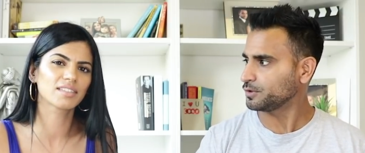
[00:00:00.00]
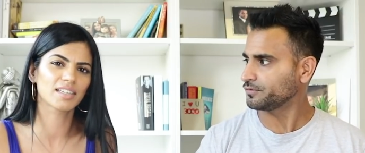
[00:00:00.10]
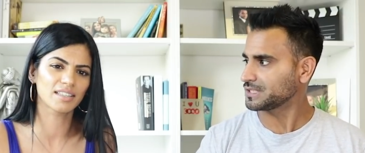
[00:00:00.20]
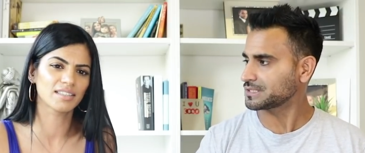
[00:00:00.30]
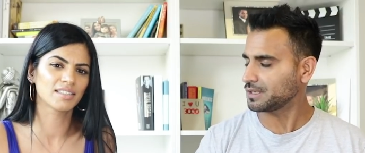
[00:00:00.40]

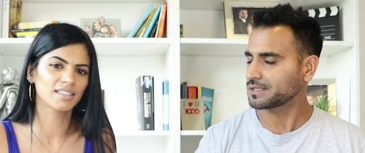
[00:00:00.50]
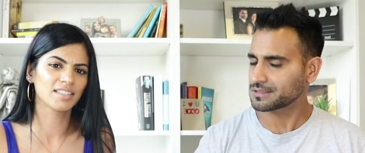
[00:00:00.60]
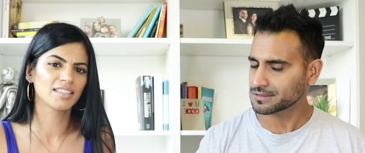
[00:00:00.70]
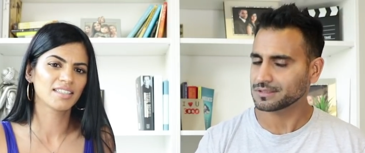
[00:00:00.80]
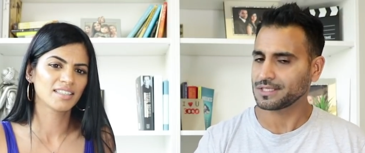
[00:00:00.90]
Speaker 1: movies. Like
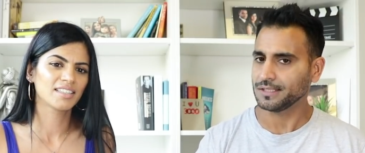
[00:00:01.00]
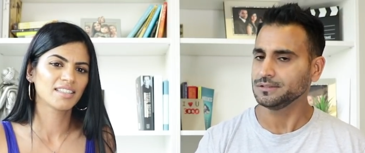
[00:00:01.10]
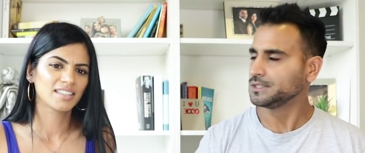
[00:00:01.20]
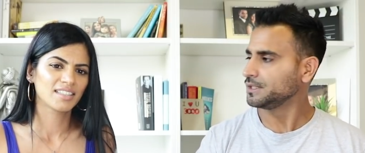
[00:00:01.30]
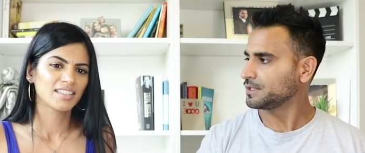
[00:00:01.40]

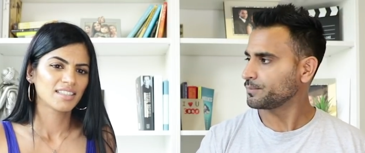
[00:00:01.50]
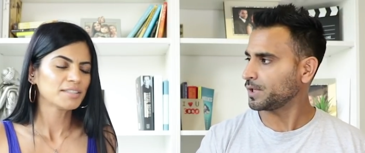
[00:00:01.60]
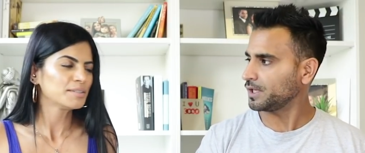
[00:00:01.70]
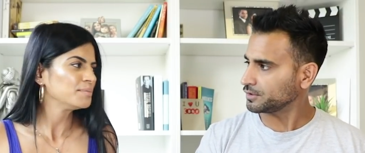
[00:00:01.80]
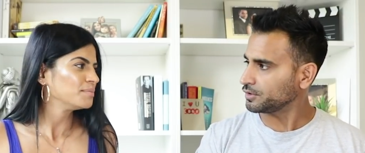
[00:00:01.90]
yeah,
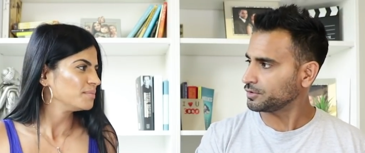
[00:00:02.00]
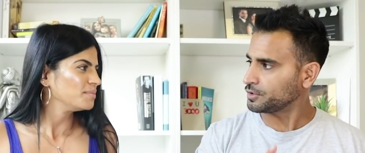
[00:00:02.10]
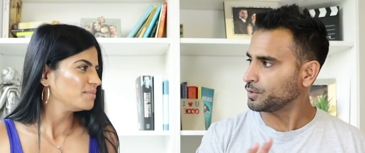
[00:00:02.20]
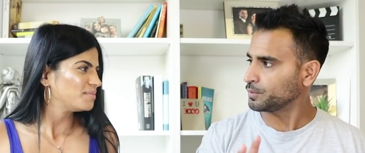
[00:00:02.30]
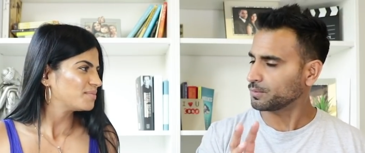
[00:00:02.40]
but
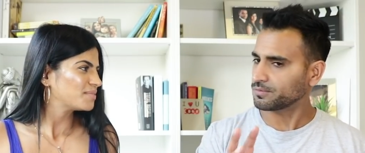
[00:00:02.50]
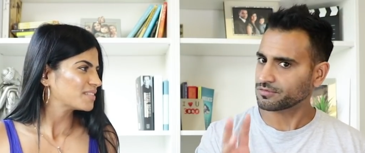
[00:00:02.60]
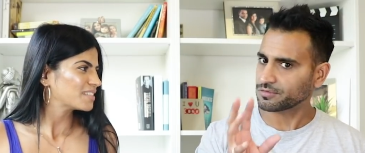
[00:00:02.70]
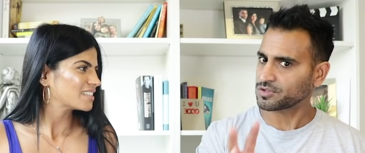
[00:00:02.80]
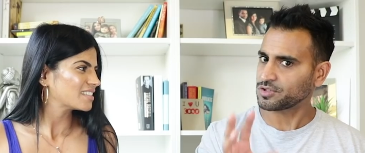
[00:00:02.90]

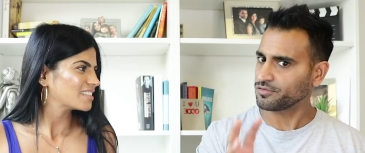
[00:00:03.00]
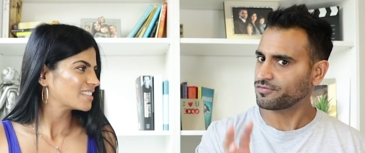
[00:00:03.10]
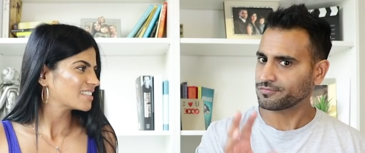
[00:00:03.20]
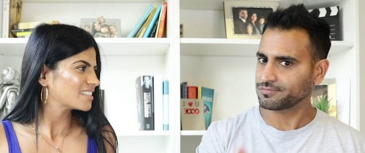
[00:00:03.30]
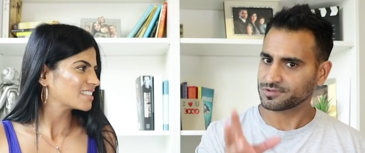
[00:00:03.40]
you you
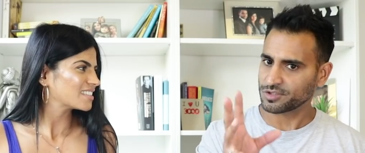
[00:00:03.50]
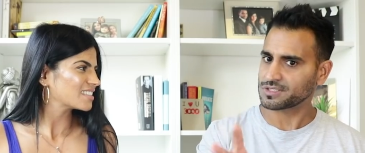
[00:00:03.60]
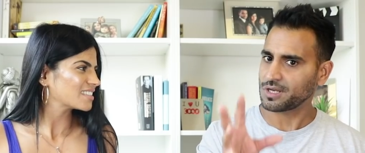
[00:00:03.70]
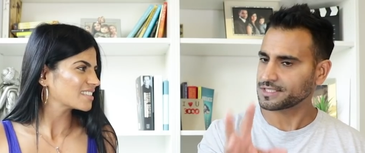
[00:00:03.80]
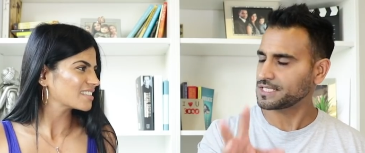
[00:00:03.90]

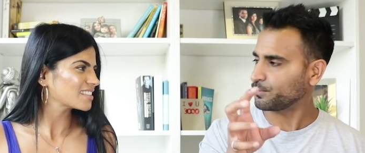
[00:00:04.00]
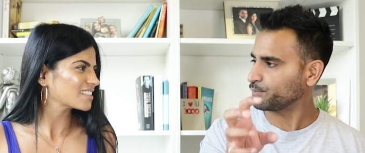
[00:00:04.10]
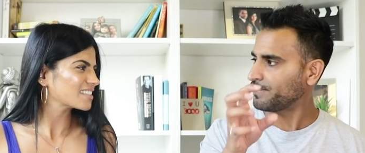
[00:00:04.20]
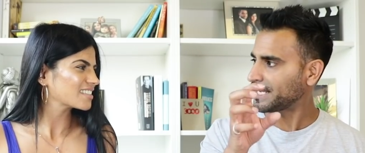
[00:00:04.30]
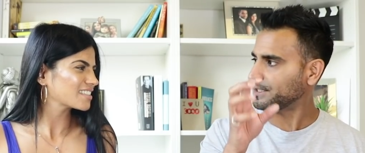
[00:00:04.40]
just liked it
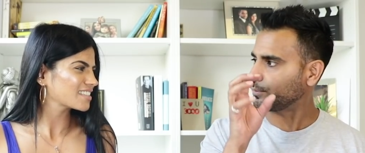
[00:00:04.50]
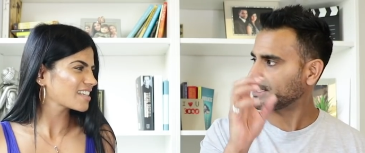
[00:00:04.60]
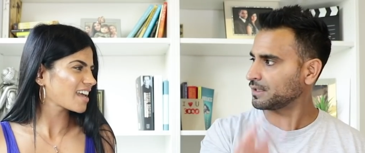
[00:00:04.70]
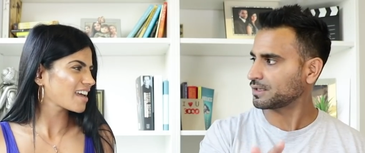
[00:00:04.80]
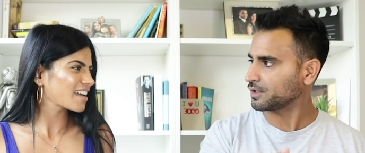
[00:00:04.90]
mainly
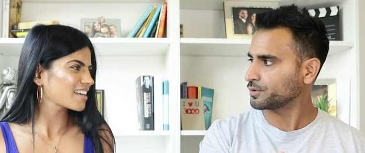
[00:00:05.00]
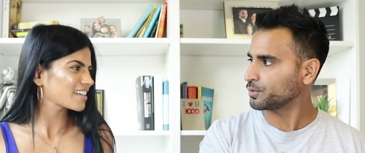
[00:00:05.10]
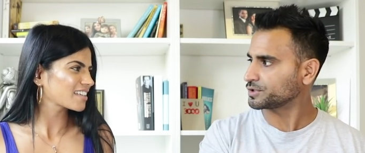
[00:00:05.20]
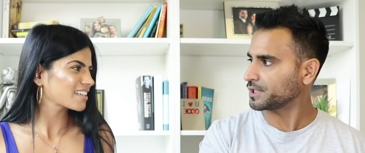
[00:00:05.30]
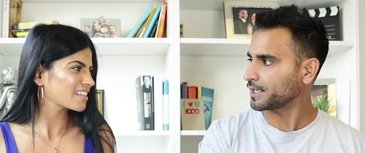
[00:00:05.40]
when yeah, an
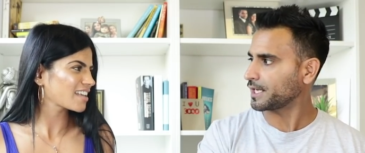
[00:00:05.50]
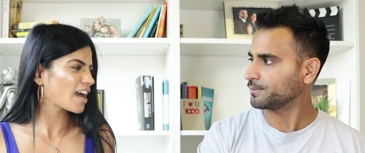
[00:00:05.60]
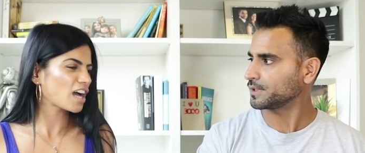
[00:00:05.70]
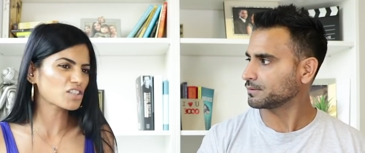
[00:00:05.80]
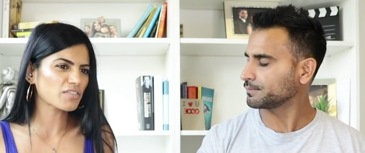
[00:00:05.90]
Audula like?
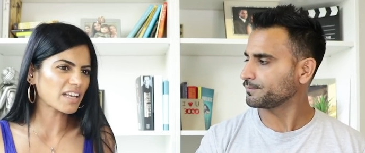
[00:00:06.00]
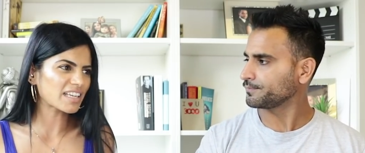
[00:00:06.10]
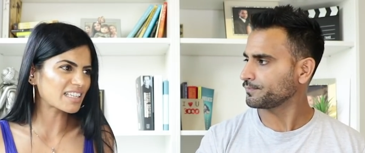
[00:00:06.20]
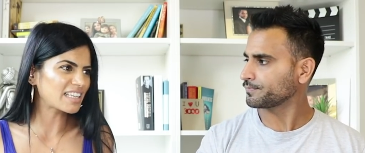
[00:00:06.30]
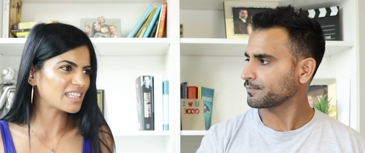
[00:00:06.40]
Yeah, I
Speaker 2: just felt
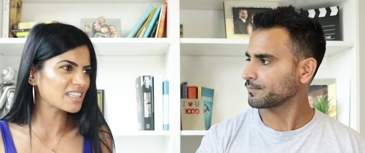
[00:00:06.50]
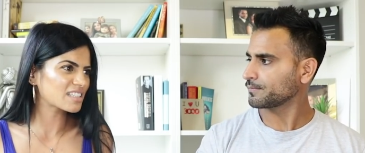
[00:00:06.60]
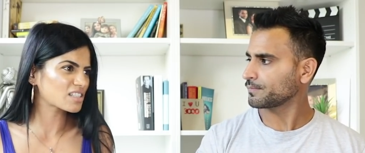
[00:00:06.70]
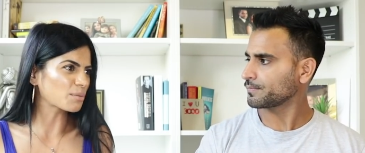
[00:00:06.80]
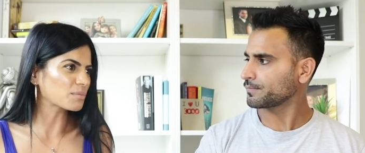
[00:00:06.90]
like it
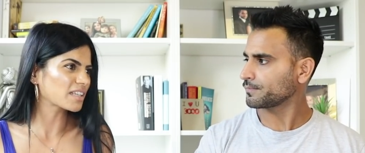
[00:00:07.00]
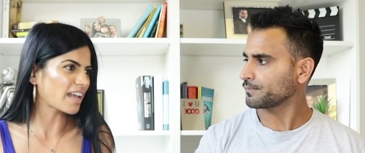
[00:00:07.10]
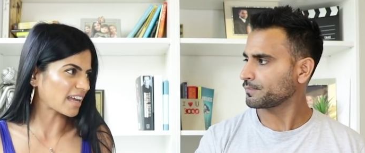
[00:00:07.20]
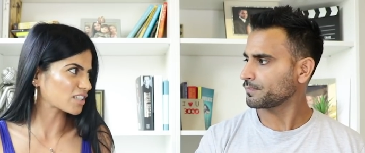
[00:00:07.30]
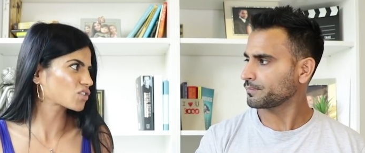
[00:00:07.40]
needed something
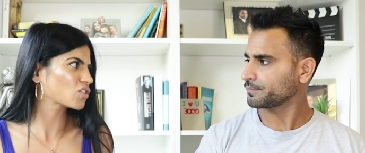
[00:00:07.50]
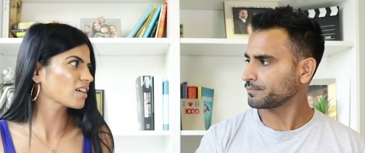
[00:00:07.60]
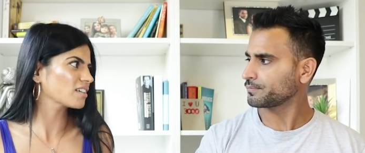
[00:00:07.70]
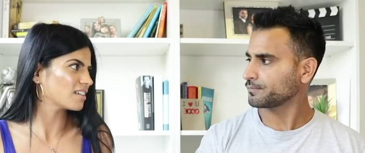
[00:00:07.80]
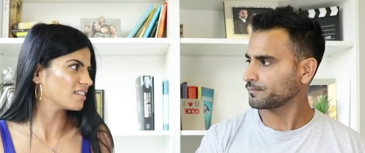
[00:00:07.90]

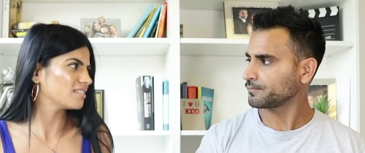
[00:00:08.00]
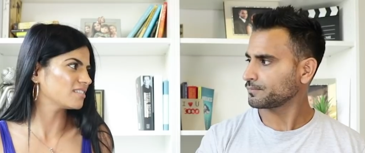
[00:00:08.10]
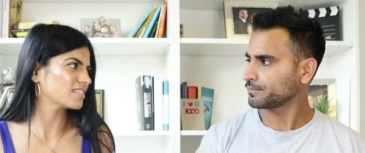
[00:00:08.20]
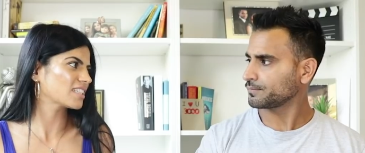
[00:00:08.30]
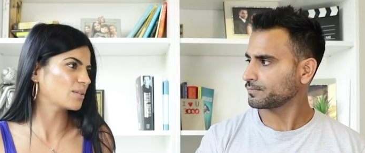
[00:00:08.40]
extra,
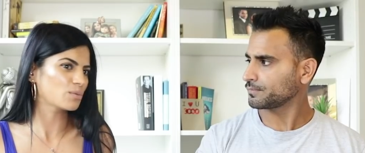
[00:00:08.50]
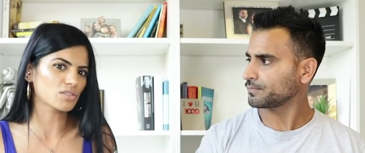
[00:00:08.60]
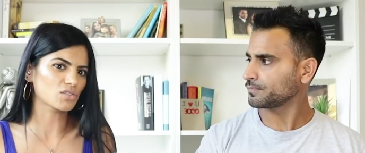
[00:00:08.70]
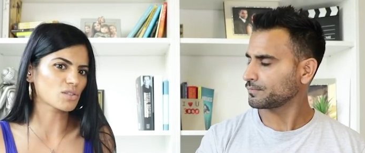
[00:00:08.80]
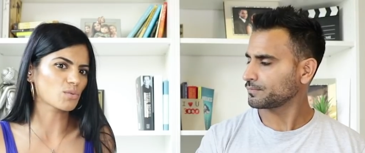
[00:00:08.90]
and he
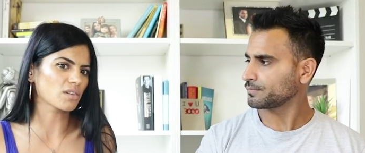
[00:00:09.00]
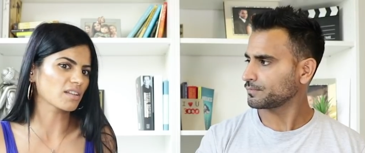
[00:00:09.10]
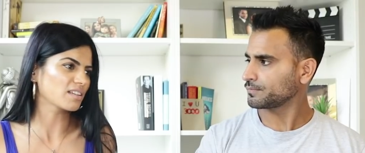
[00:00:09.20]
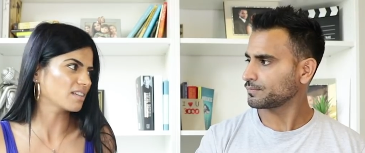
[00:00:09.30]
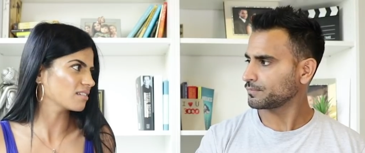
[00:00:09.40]
was just what
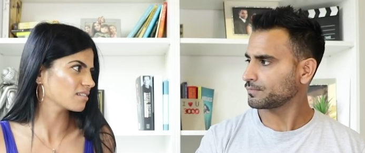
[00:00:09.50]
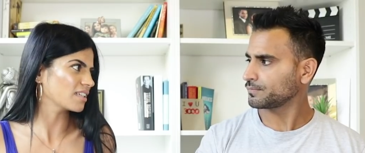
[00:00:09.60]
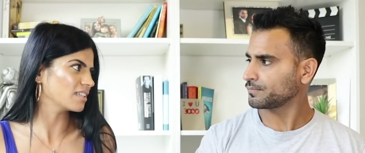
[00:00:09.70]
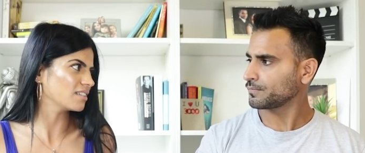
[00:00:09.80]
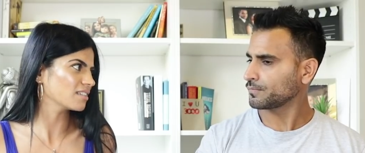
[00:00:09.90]
they needed.
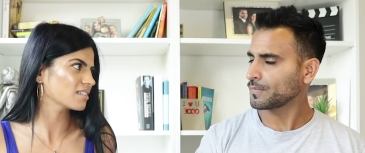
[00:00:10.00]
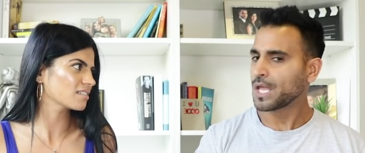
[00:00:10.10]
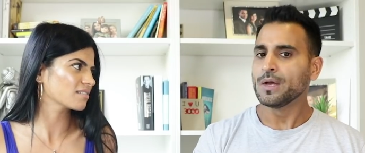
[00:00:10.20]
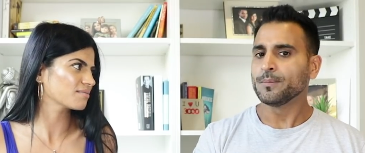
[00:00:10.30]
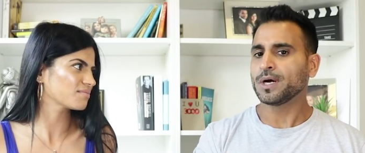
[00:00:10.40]
He needed.
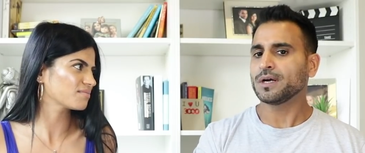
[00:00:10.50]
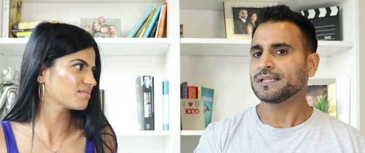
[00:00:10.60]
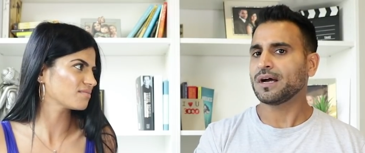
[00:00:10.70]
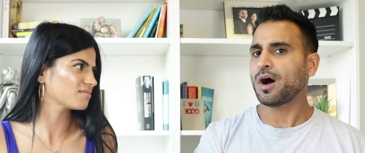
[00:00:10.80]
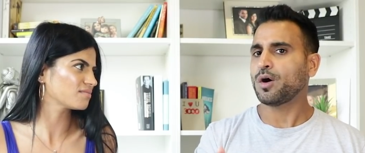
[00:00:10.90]

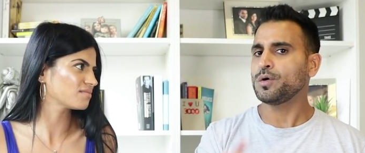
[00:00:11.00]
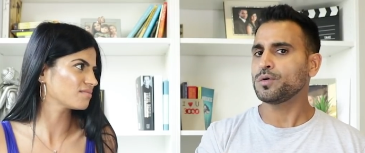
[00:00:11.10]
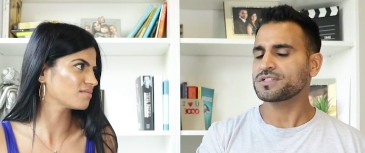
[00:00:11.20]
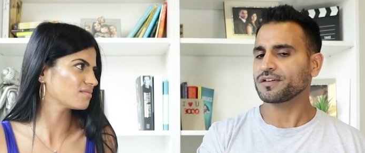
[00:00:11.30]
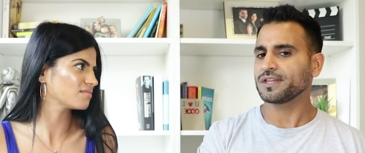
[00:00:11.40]
Speaker 1: But I
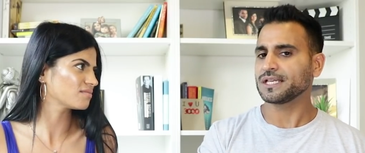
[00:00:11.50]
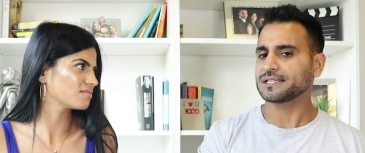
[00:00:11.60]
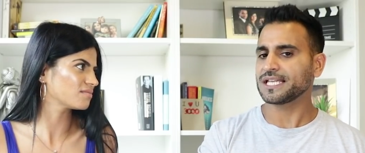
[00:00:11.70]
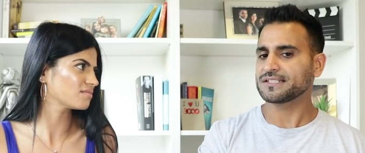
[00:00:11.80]
also think